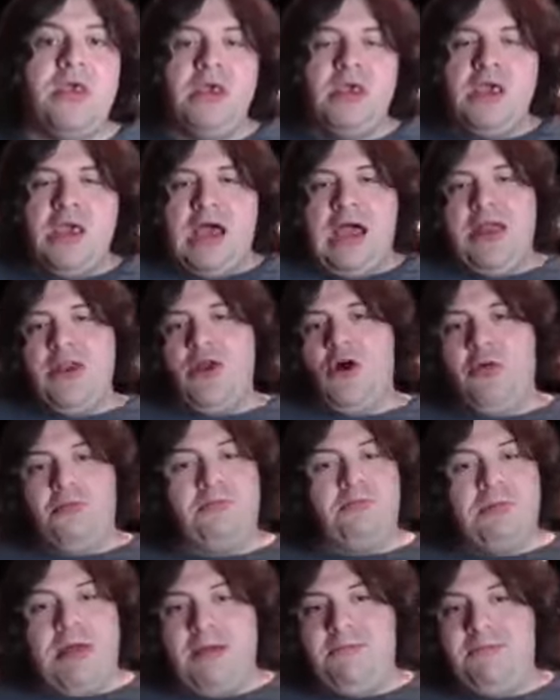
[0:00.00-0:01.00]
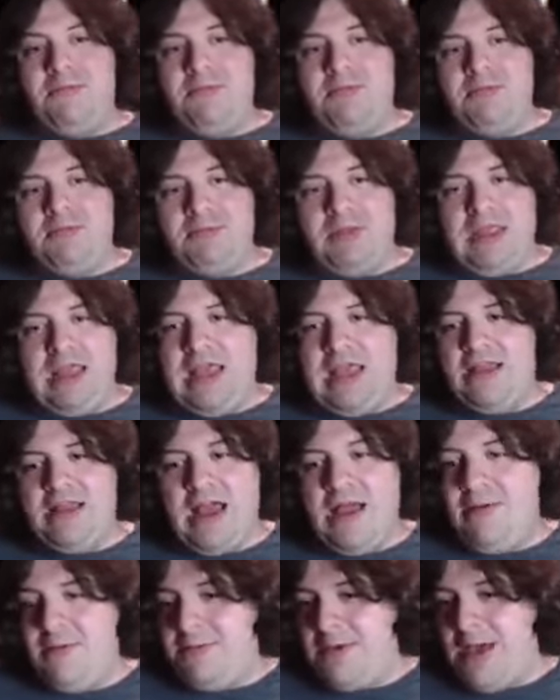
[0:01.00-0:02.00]
I know I'm I,
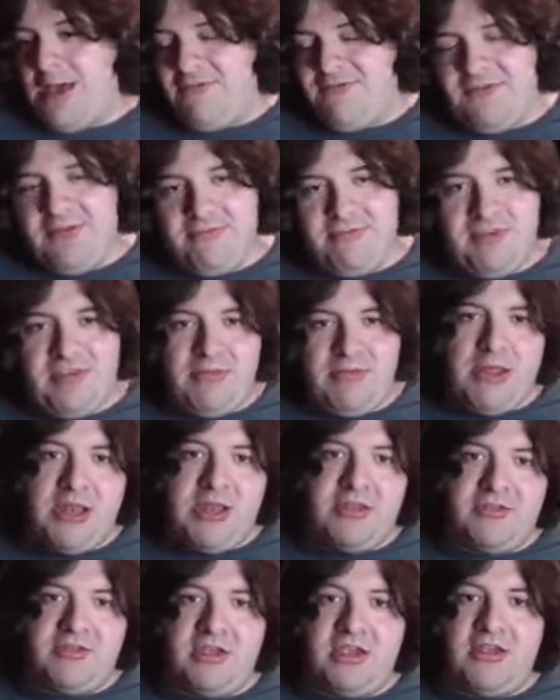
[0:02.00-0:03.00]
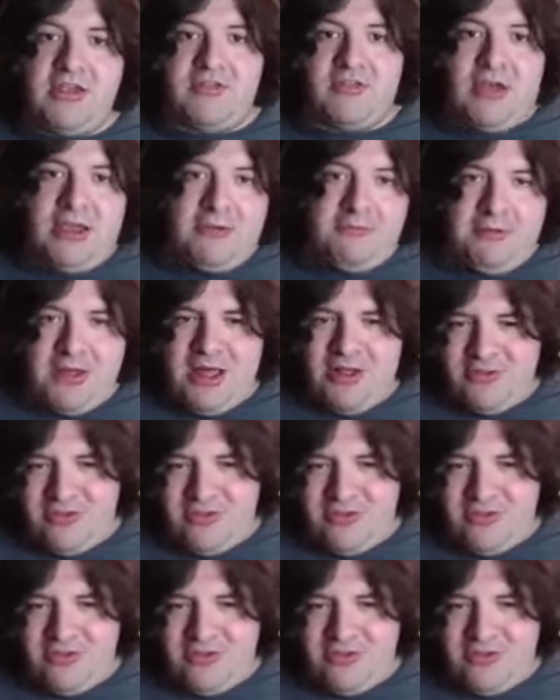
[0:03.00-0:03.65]
am about 15 minutes late, so I apologize